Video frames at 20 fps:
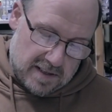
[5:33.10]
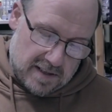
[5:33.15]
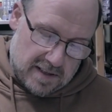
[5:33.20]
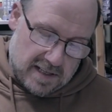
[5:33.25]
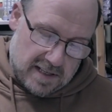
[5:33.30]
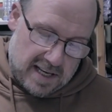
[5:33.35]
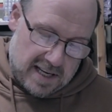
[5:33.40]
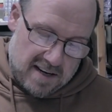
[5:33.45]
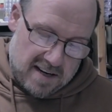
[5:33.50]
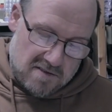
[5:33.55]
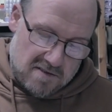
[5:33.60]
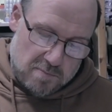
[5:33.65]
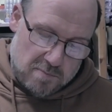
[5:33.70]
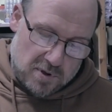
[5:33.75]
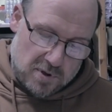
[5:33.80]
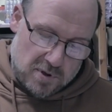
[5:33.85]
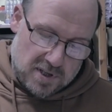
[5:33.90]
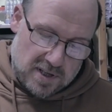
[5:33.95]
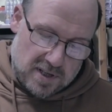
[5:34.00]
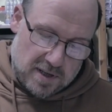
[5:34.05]
They have
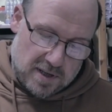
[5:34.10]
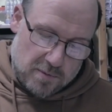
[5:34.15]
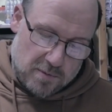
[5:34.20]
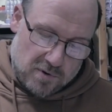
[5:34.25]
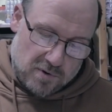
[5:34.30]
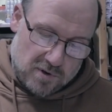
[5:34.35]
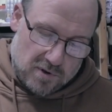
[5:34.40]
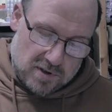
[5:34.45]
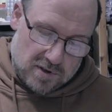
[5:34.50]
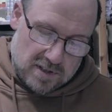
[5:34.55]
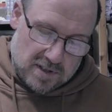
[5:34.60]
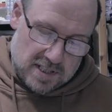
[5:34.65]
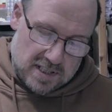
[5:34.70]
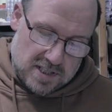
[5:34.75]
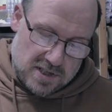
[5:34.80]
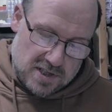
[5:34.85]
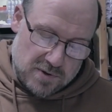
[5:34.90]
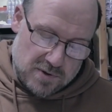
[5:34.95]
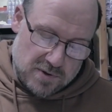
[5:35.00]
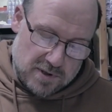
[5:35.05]
body armor on. There's
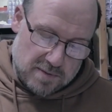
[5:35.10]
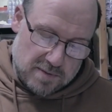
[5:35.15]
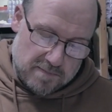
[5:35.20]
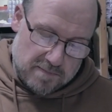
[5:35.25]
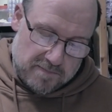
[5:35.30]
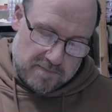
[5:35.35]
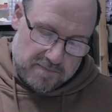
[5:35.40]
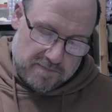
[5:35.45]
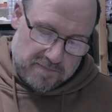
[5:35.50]
two of them,